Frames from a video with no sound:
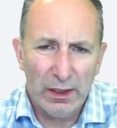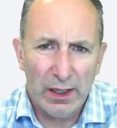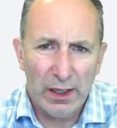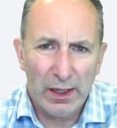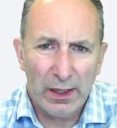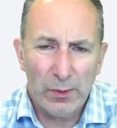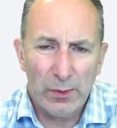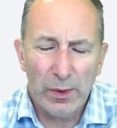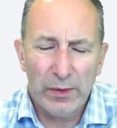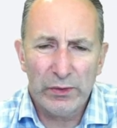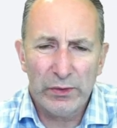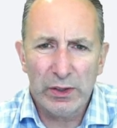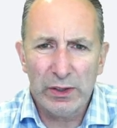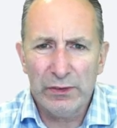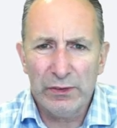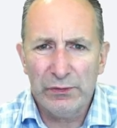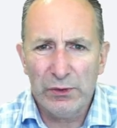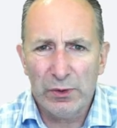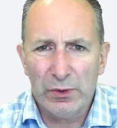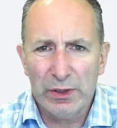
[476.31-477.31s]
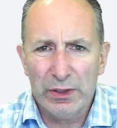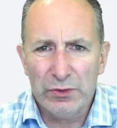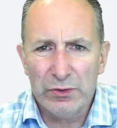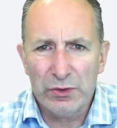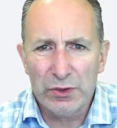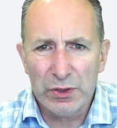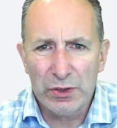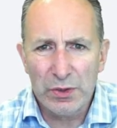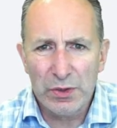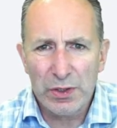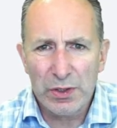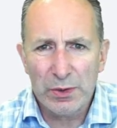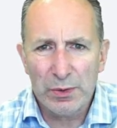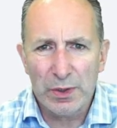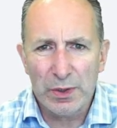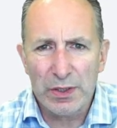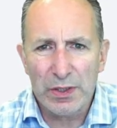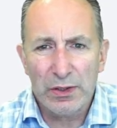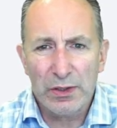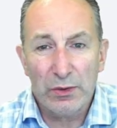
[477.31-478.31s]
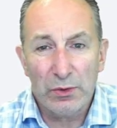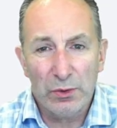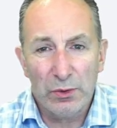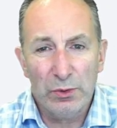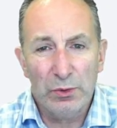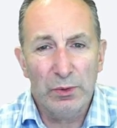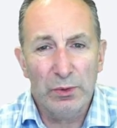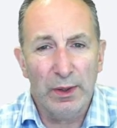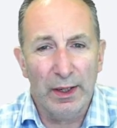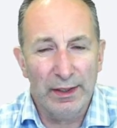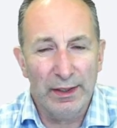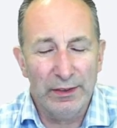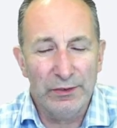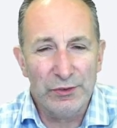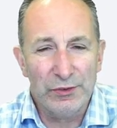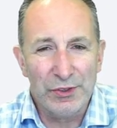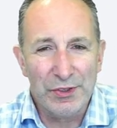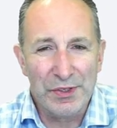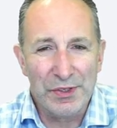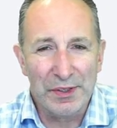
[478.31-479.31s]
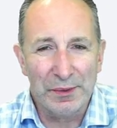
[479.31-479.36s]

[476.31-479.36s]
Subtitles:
However, if you're introduced to us through an introducing